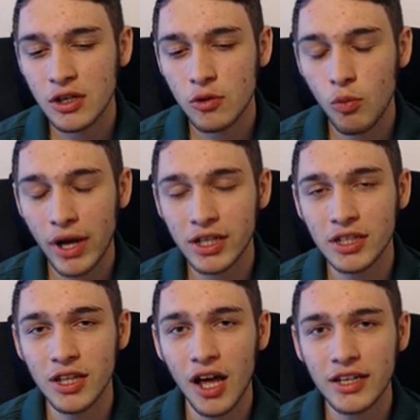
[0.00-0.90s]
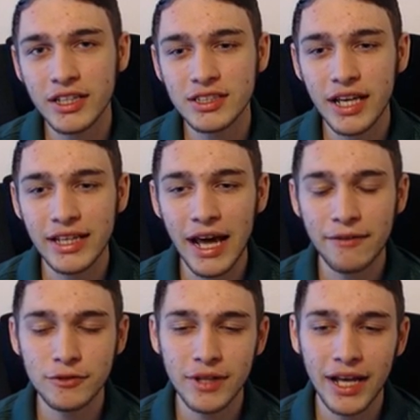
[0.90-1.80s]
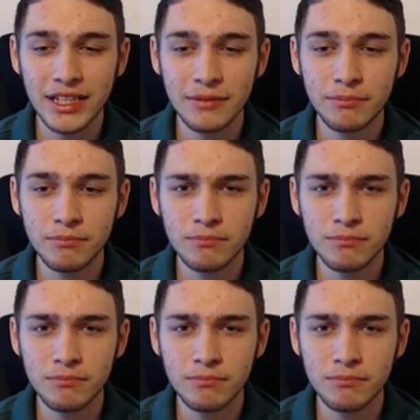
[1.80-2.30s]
way to unlock it, and after that, it